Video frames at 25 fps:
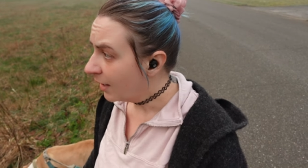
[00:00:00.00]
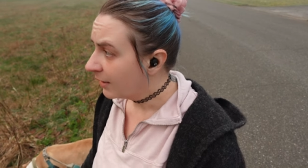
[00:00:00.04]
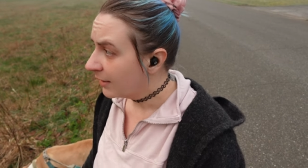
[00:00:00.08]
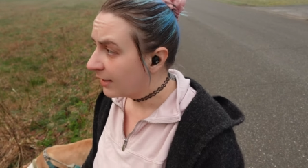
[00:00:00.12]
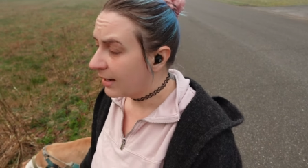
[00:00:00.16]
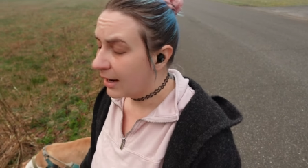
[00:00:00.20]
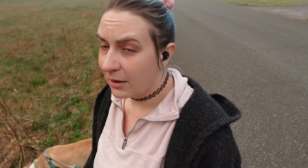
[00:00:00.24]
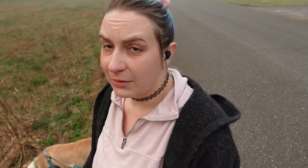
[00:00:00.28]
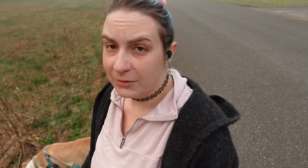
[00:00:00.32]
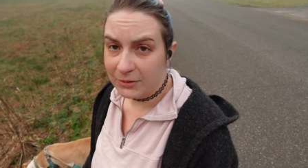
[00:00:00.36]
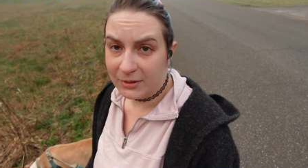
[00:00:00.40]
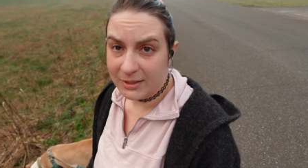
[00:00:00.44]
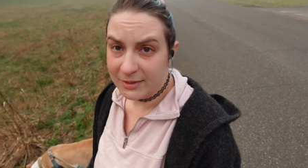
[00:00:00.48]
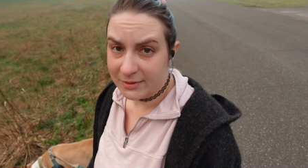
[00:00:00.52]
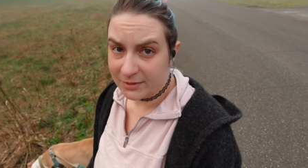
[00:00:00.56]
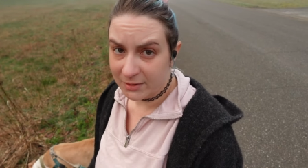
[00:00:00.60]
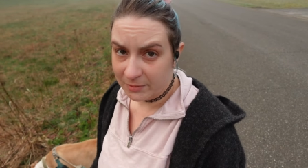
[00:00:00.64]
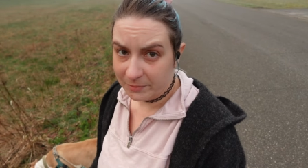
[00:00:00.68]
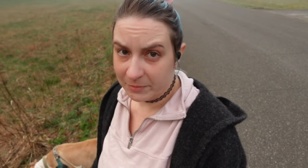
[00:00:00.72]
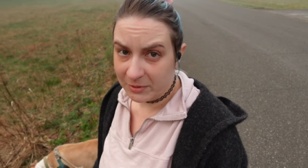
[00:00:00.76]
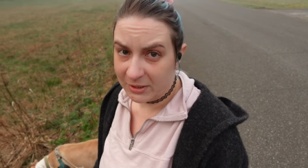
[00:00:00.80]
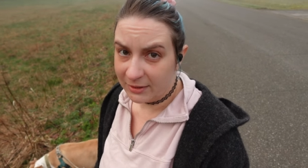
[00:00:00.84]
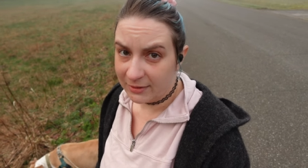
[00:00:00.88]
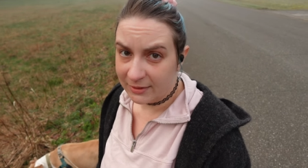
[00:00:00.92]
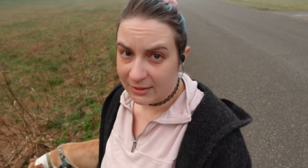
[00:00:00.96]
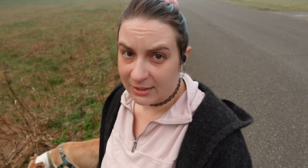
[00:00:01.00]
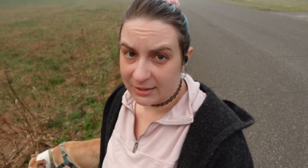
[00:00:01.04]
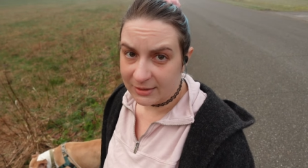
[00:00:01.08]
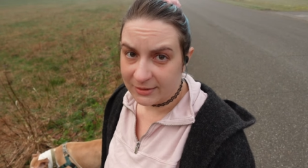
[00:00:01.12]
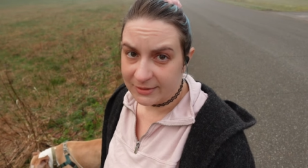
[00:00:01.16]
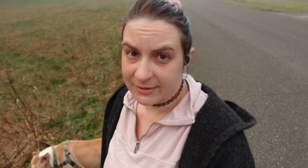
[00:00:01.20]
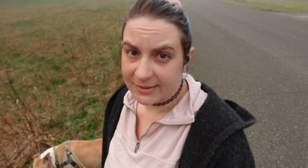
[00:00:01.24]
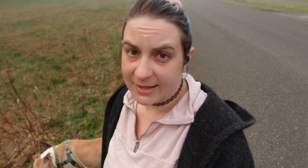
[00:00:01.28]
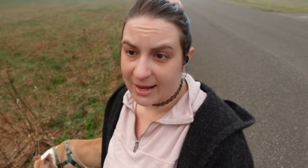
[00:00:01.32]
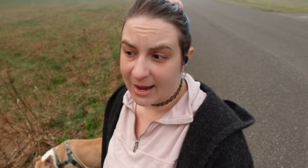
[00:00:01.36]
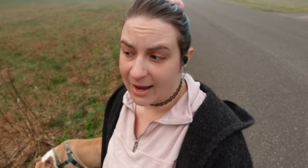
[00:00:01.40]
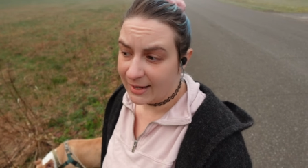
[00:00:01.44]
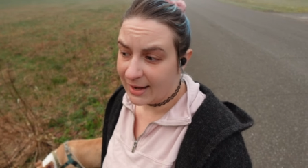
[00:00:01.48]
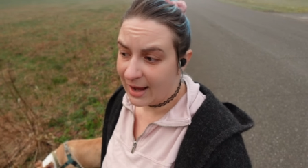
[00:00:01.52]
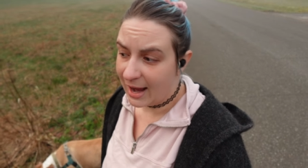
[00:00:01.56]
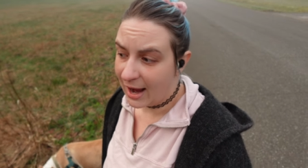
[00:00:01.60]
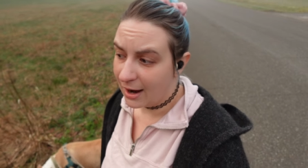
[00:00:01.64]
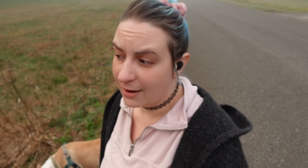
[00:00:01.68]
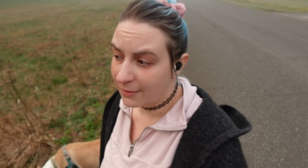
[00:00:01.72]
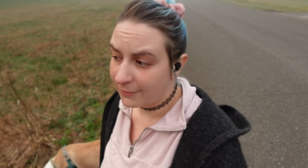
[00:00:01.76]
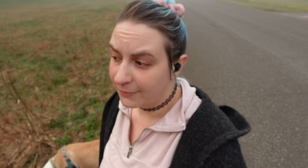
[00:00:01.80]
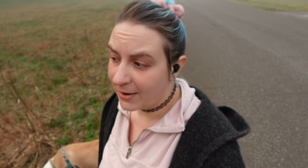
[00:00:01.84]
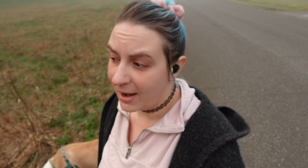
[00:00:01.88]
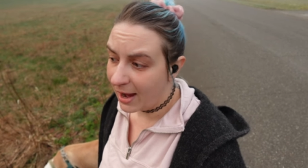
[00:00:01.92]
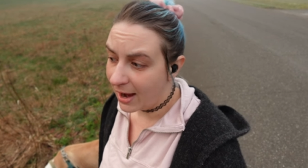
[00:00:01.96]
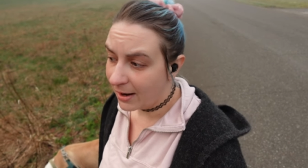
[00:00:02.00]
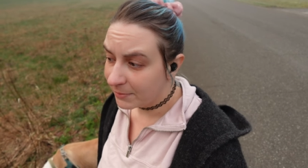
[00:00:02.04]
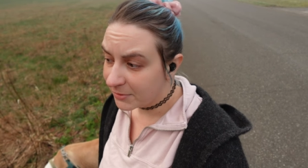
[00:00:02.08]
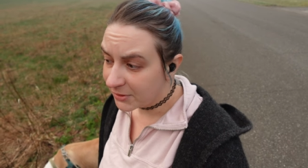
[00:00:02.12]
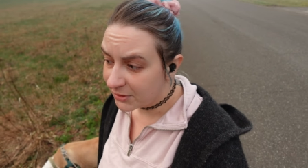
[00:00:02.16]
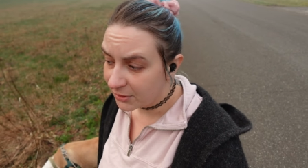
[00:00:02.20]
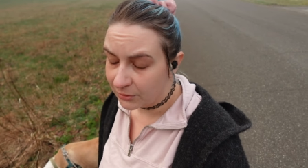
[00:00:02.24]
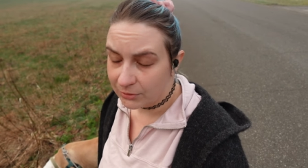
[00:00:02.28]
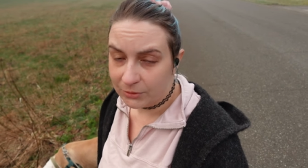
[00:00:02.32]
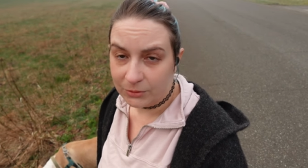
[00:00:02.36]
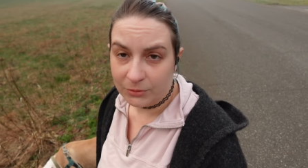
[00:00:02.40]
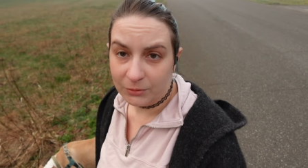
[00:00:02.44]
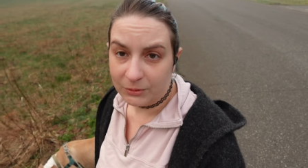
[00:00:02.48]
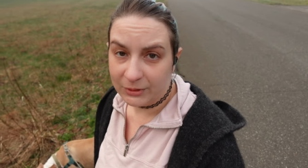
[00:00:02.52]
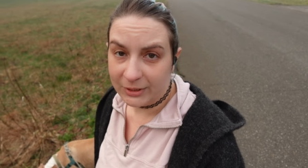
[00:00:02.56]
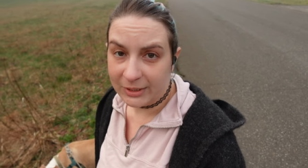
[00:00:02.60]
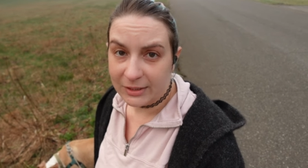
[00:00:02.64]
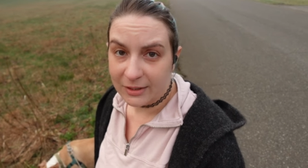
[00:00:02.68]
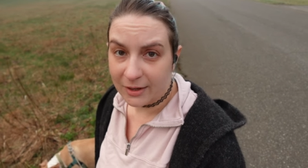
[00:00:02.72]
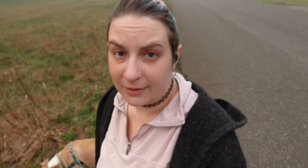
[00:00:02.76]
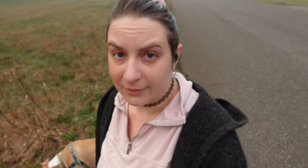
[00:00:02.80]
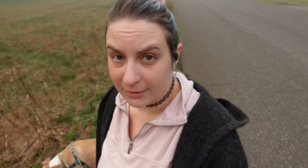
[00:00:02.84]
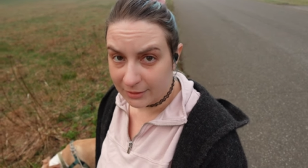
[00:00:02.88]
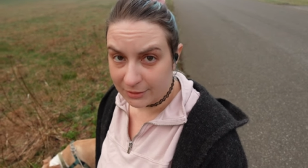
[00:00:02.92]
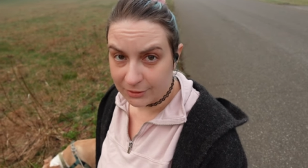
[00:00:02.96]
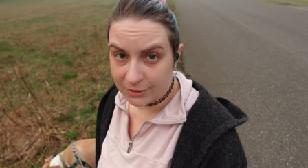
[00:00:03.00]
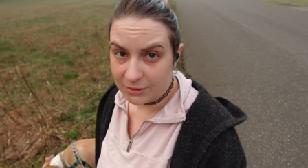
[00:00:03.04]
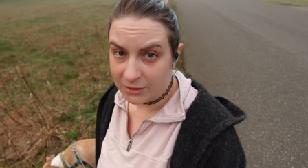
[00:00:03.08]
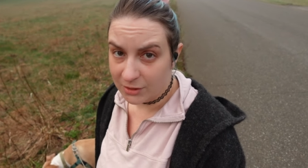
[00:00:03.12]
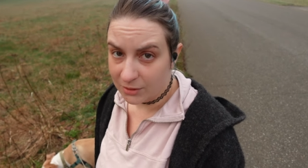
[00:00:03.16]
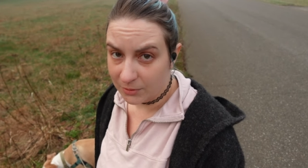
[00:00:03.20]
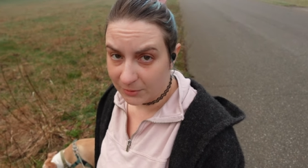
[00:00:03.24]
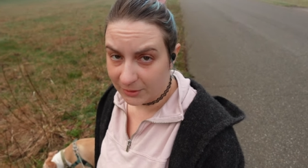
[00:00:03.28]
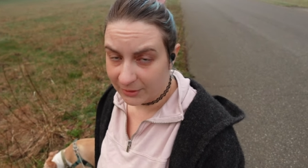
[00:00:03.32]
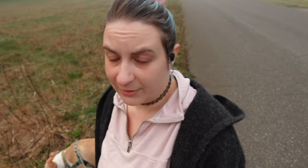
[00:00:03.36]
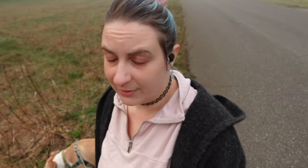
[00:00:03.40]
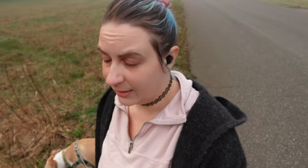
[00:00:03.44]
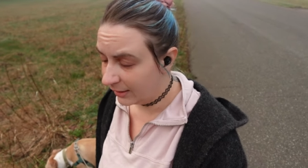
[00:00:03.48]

Now these could be things that have absolutely nothing to do with